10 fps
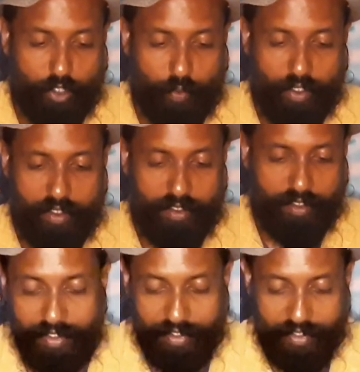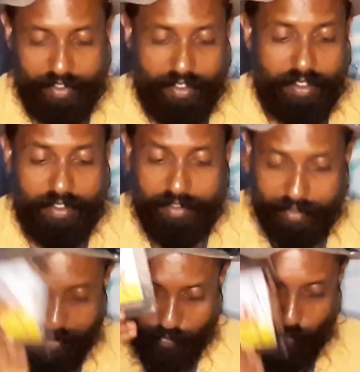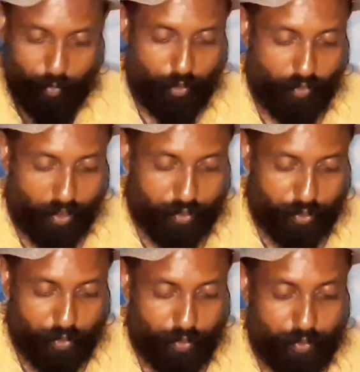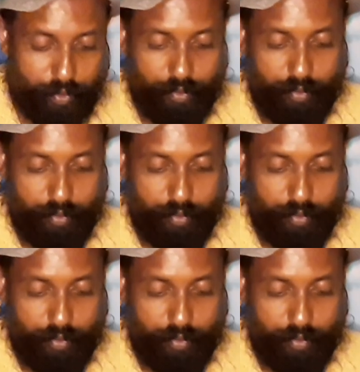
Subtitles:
world, we move on to